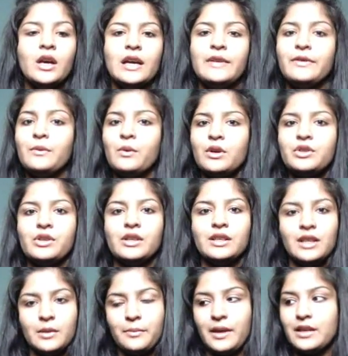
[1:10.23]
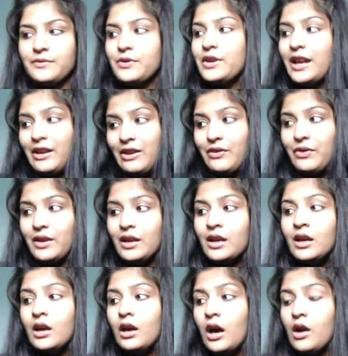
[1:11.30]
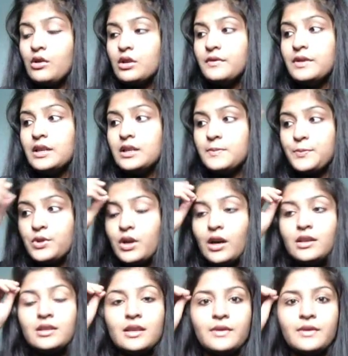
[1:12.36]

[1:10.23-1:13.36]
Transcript: If you want, you can comment for anything out of these products.